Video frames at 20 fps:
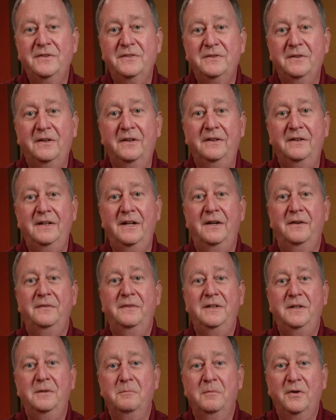it's on. Now
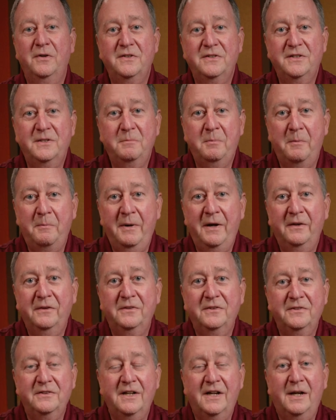the emergency
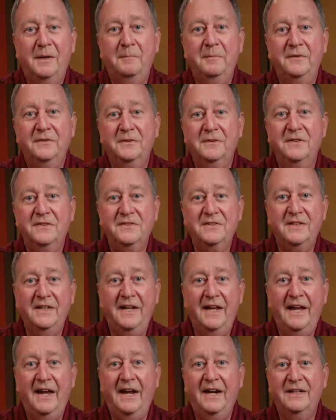propeller stop is going to
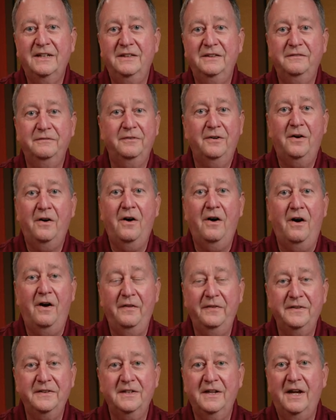stay active
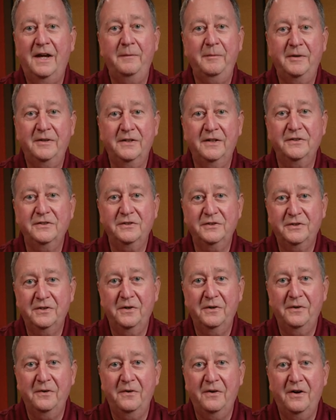all the time. It doesn't
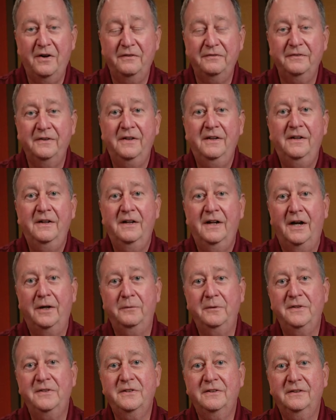turn off. I
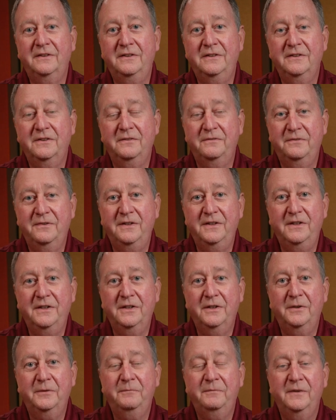recently did a
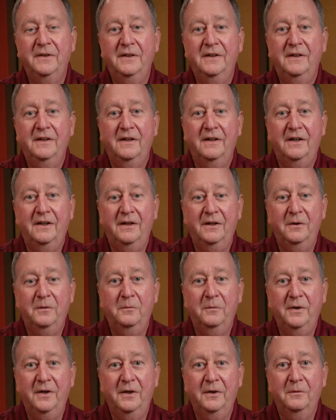video
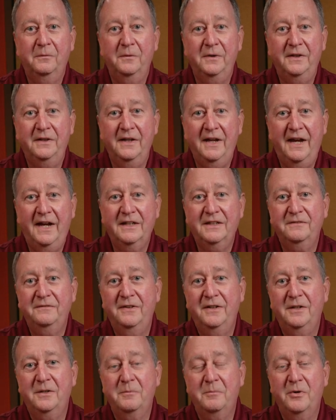where we
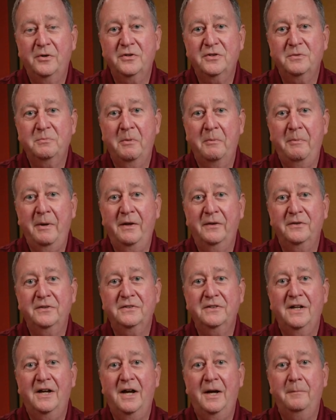activated emergency propeller
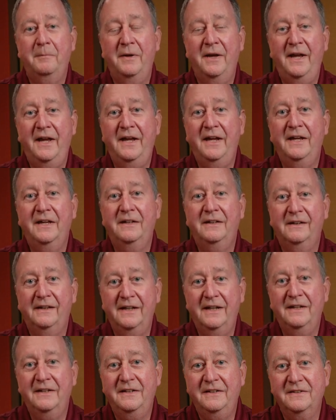stop and
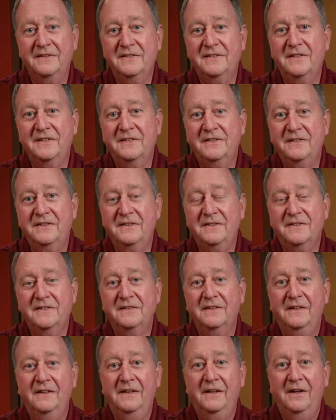landing
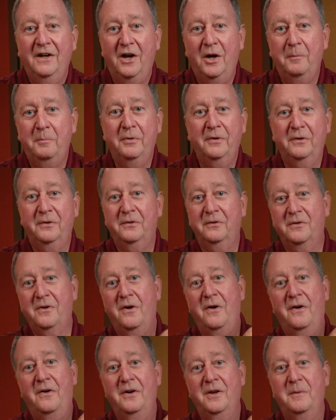assistance. I'll put a little
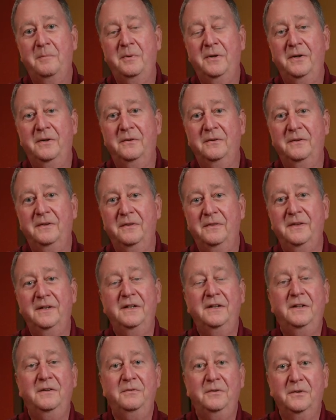card up here in the
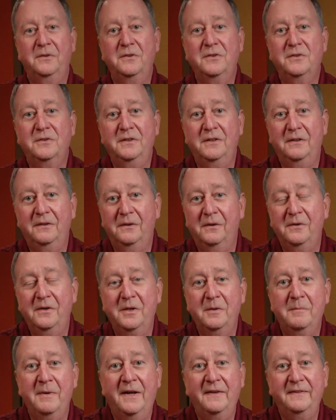thing if you're interested in
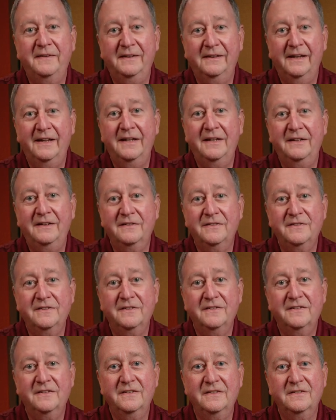learning about the landing
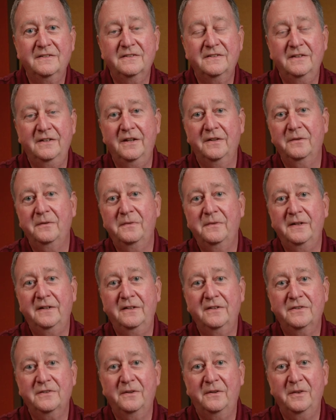assistance, the other
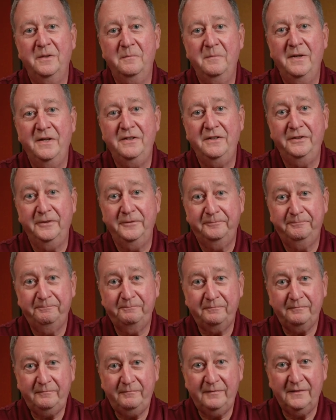thing that's on the menu.
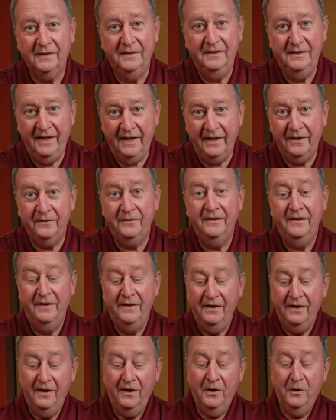Now,
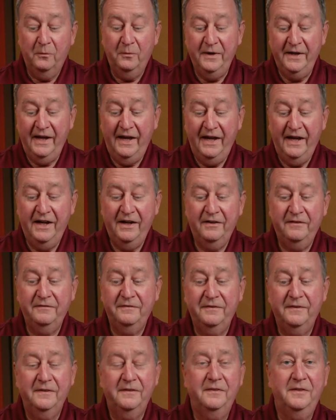we
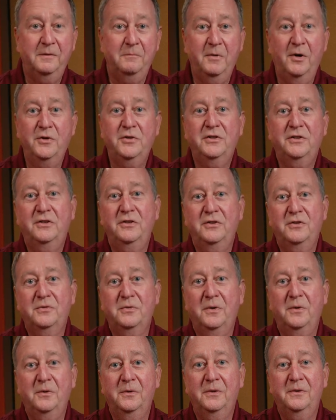have the motion
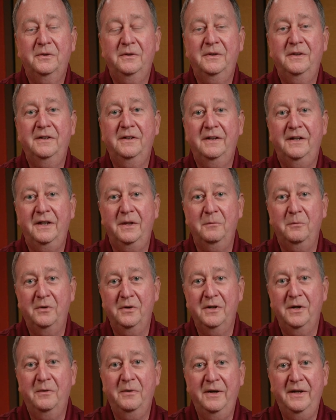controller, and
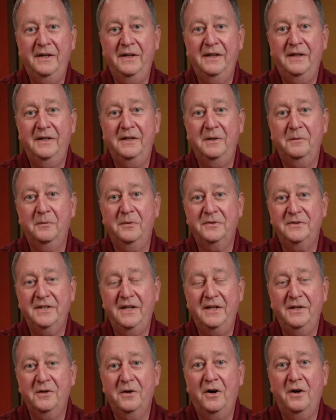we'll go ahead and we'll
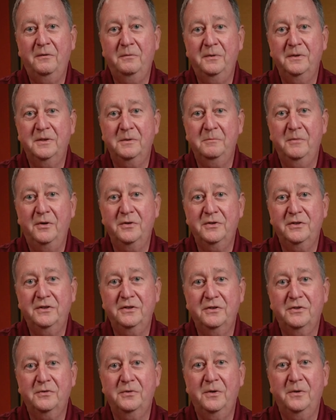take off with the motion
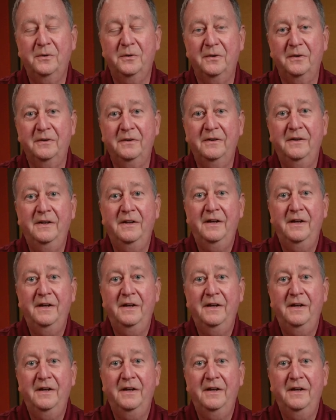controller.